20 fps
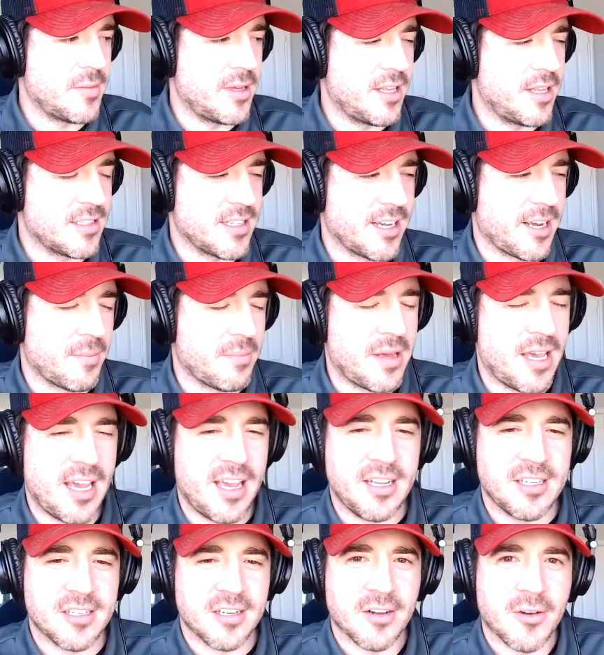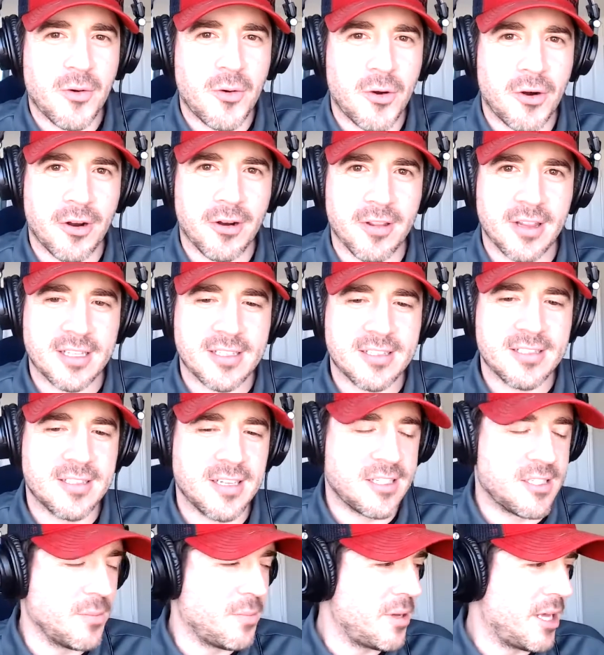that's like a page and a quarter, that's
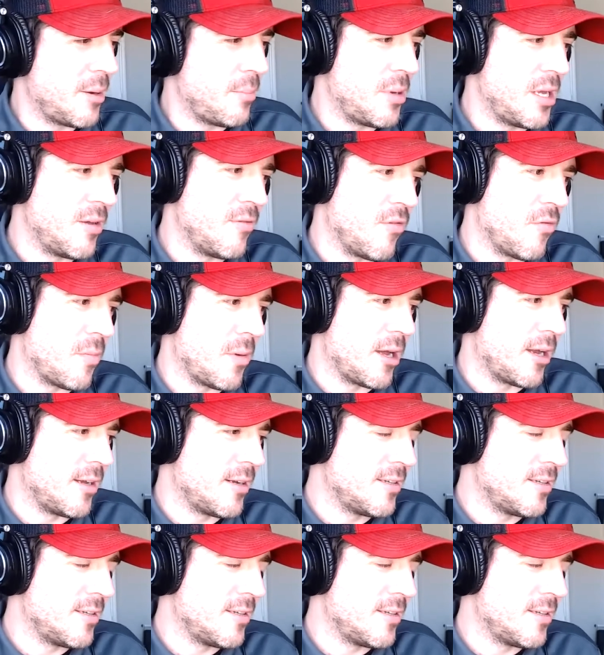such a pet peeve of mine.